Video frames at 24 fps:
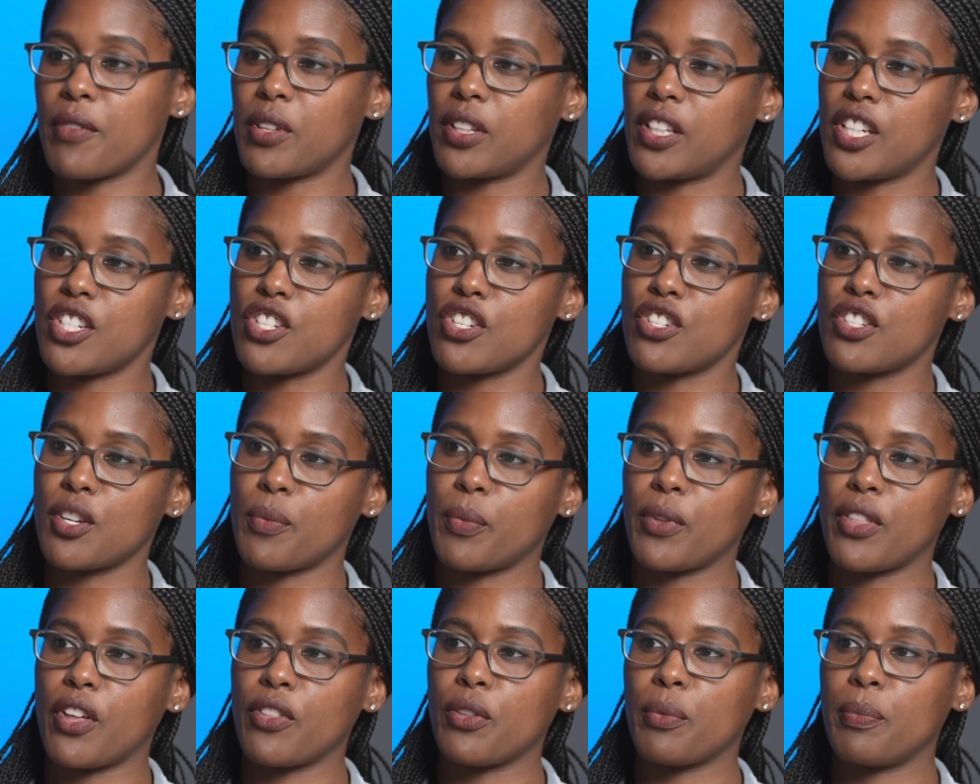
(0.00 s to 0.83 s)

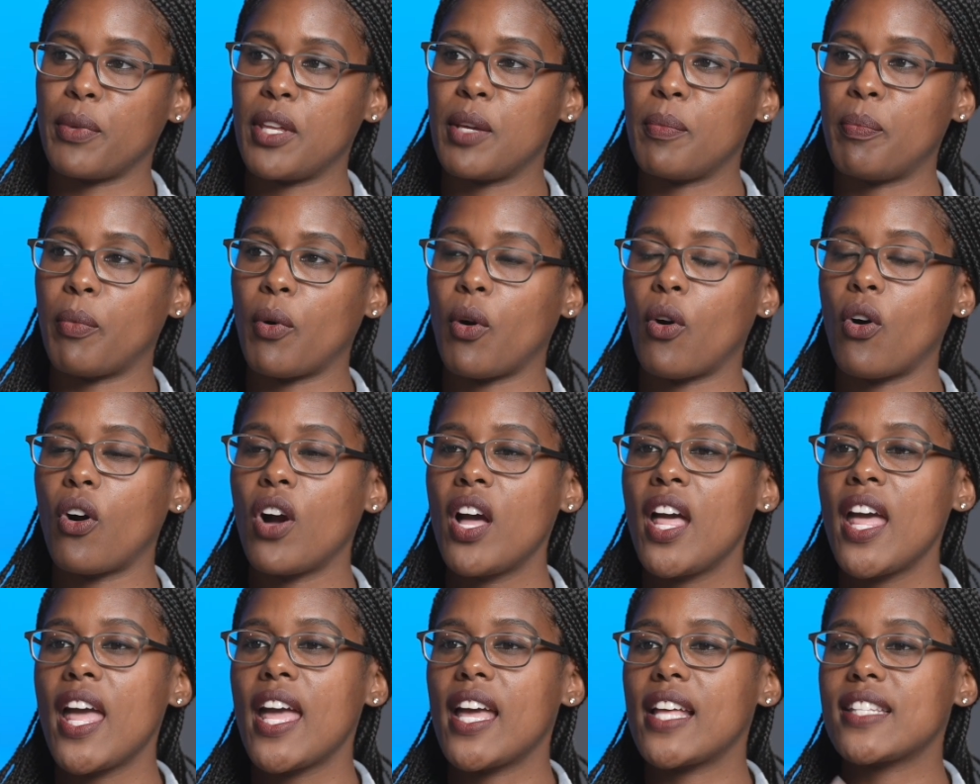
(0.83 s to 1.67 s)
relationship with other
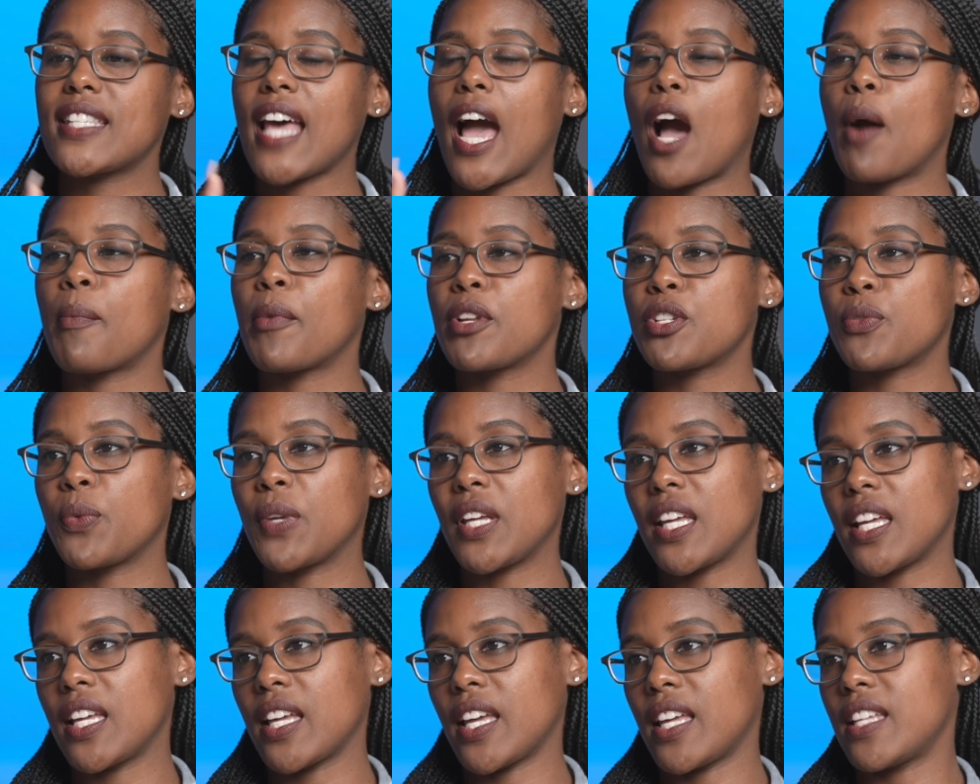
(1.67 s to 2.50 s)
people. It's how much
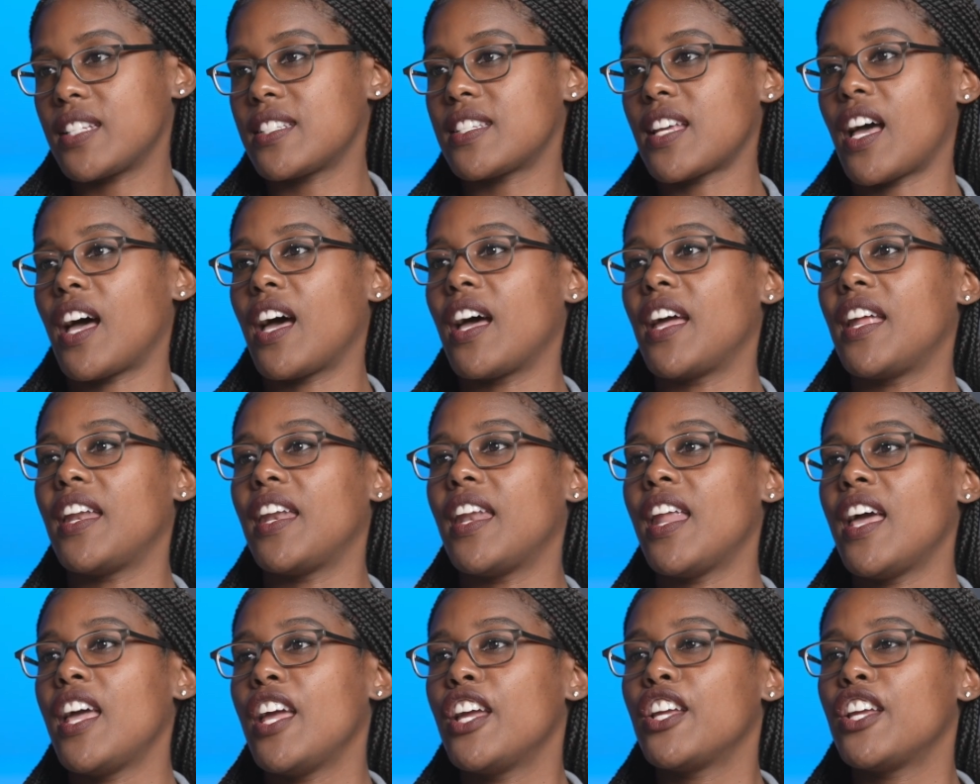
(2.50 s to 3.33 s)
we can get done.